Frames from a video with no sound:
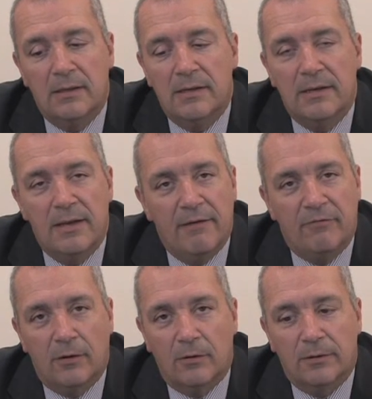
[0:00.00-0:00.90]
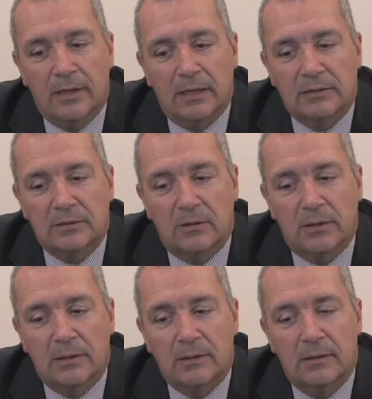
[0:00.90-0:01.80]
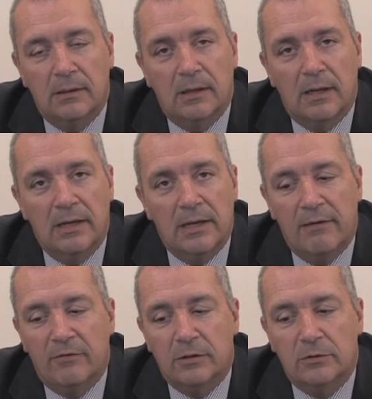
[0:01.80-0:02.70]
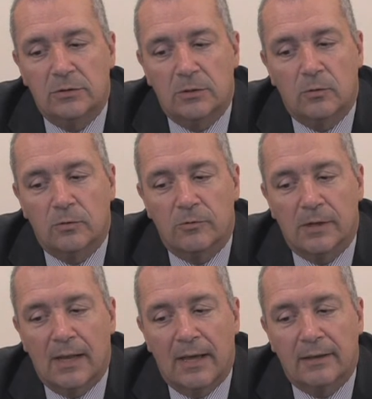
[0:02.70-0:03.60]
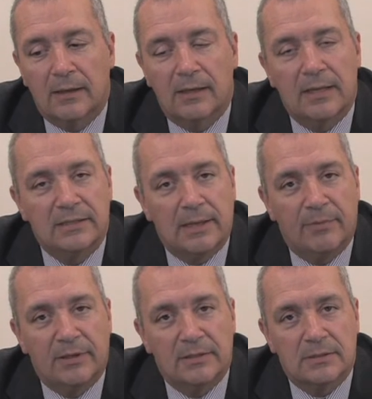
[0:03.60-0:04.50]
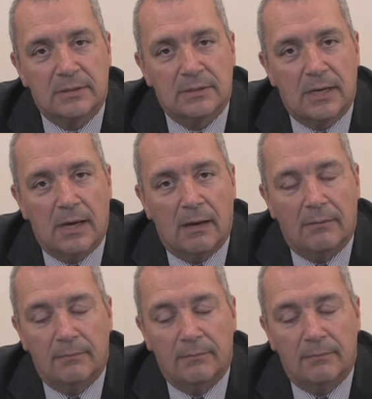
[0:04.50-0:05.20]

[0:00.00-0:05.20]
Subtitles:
never on the outside, and never use an ordinary ladder leant up against the tower.